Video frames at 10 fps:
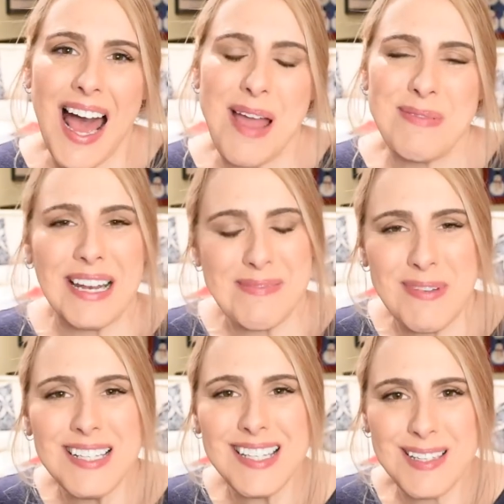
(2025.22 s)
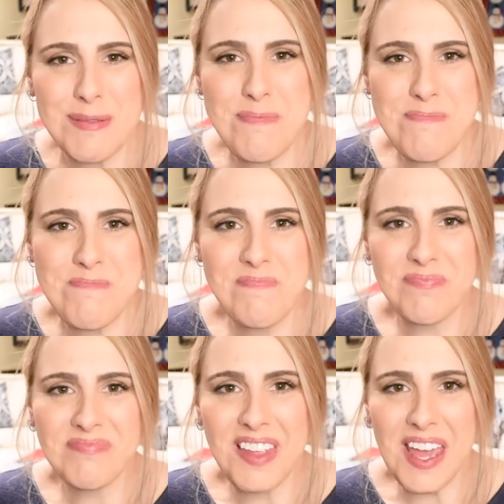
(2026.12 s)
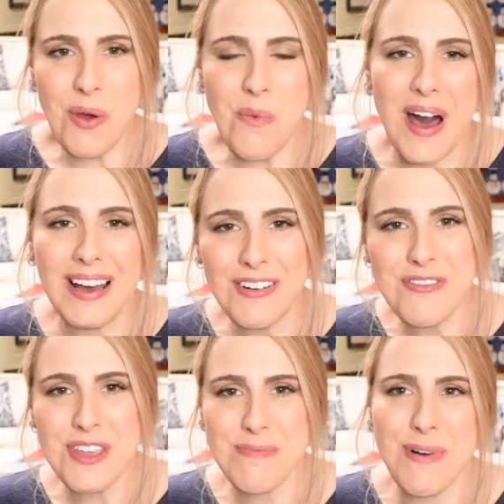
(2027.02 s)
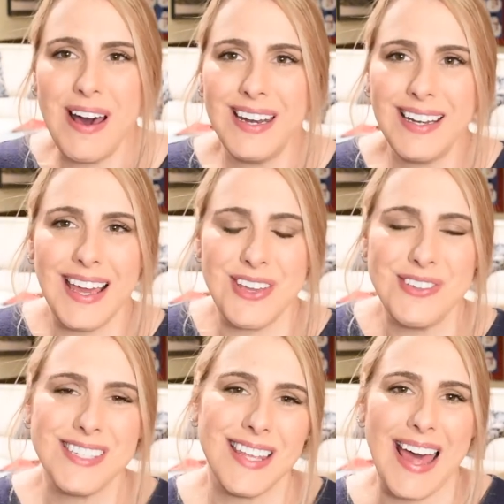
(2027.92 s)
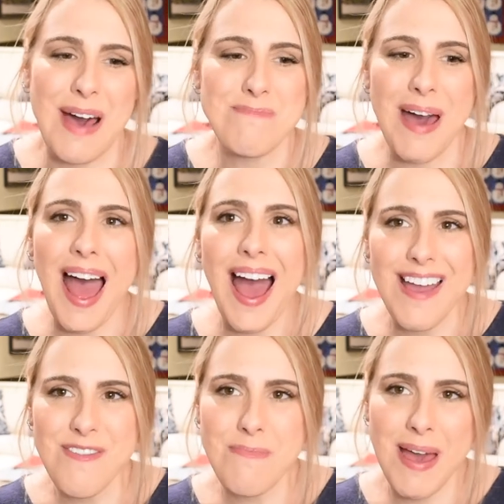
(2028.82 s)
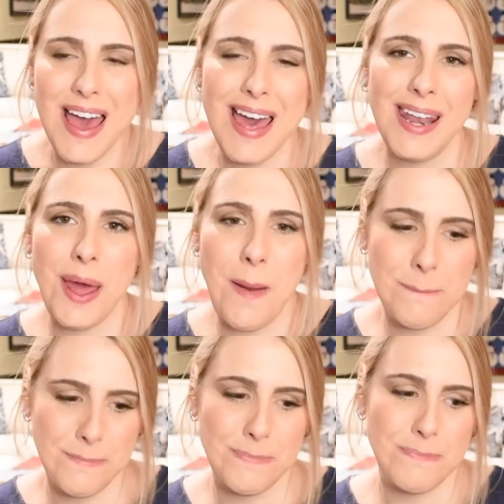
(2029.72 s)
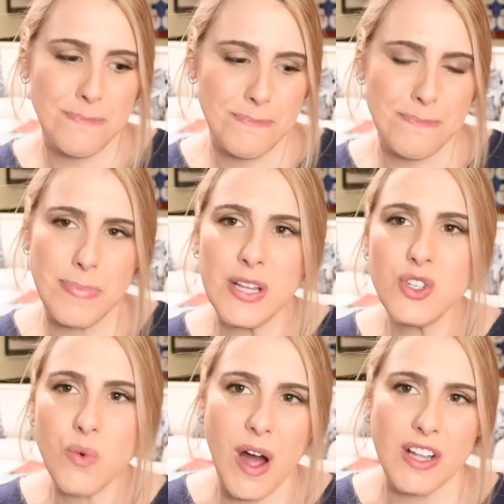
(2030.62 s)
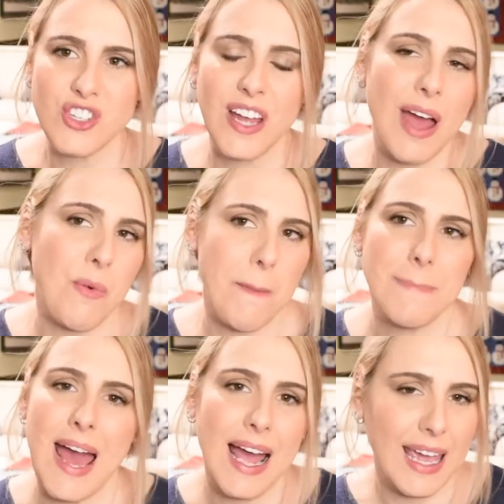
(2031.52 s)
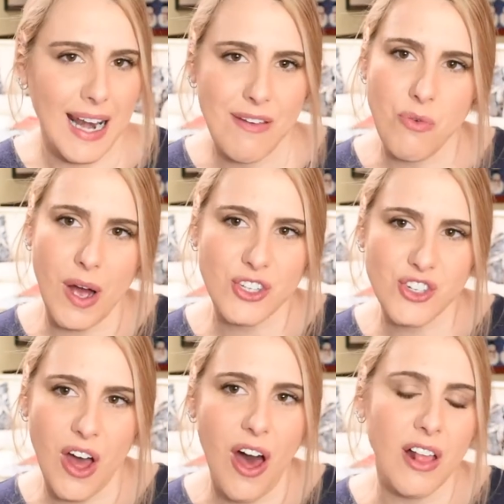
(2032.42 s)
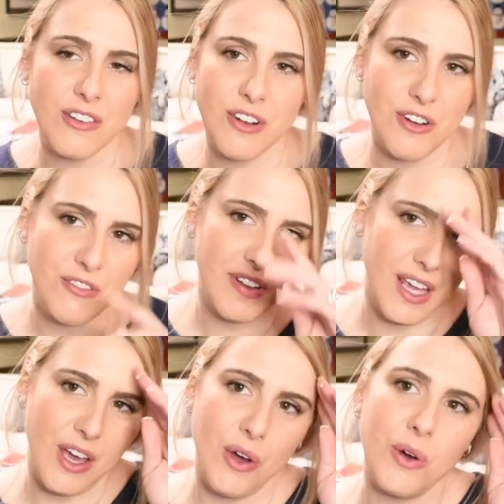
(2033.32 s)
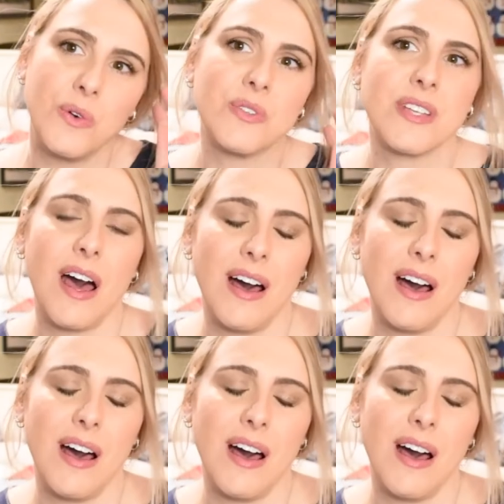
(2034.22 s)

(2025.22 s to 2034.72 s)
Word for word: mean, it must take a while for your body to get used to that, but I've been binge watching. I went back and I've watched all of her videos.